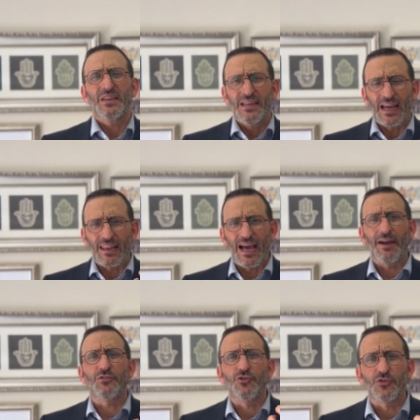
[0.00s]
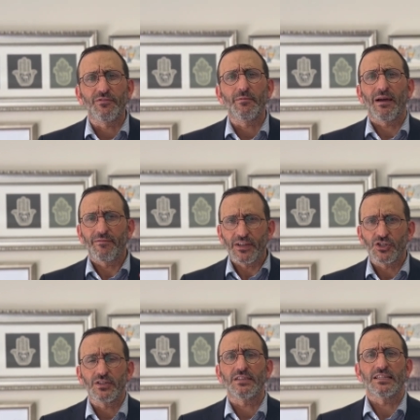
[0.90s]
a life driven by
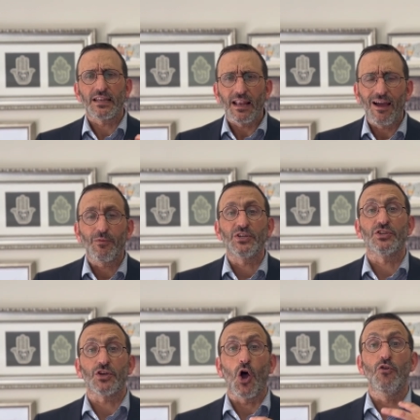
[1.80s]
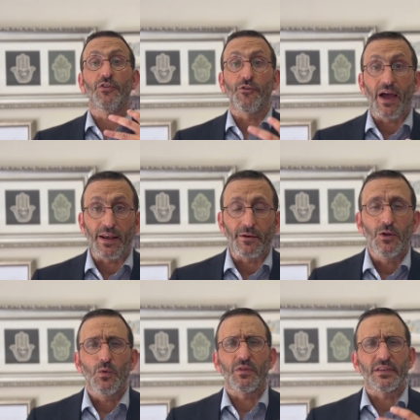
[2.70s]
vengeance is a life which is overrun
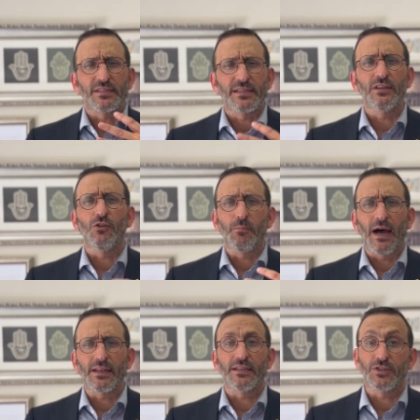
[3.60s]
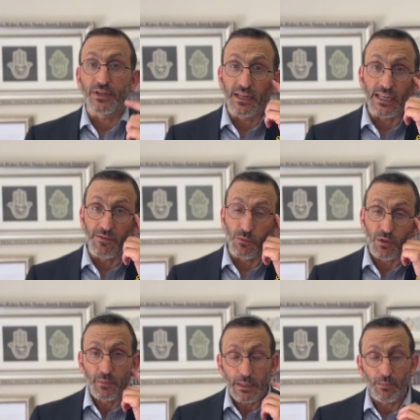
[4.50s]
with a single madness to get even with
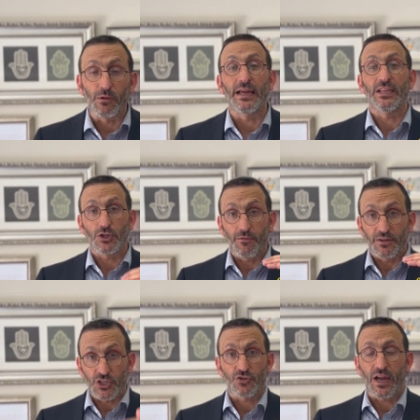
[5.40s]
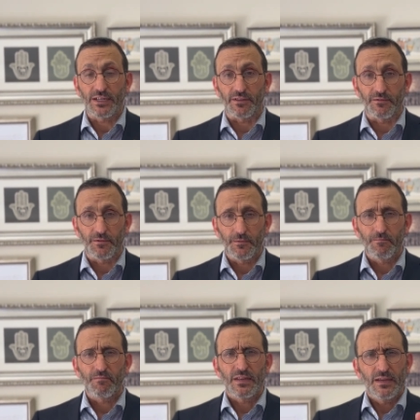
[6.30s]
people, and is often destructive
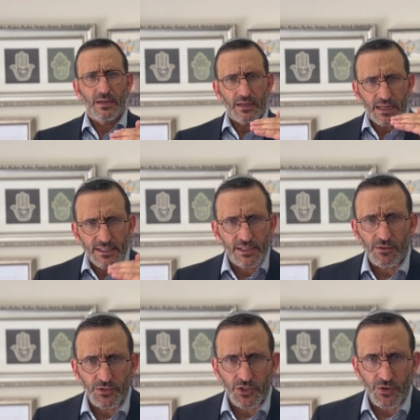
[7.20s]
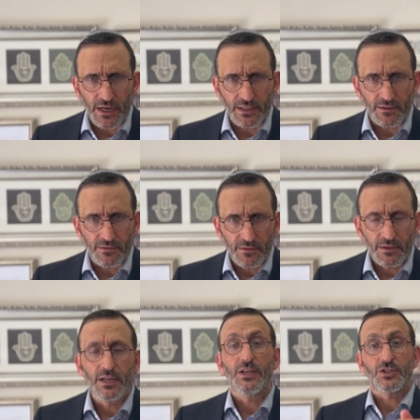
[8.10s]
and self-destructive.
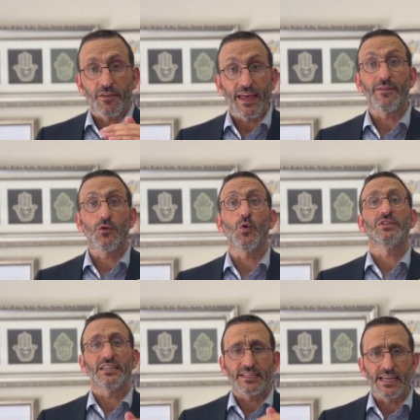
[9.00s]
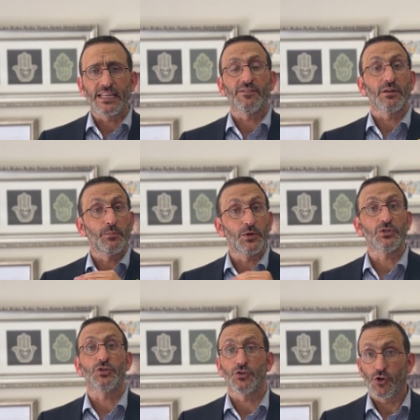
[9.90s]
So that, of course, is negative, and a person
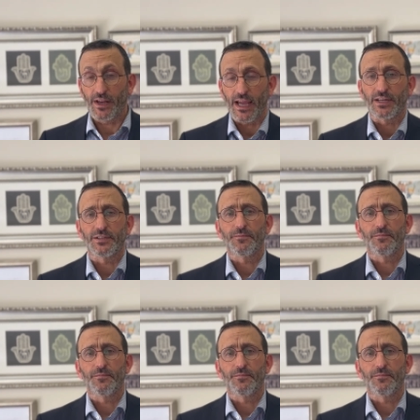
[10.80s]
should not act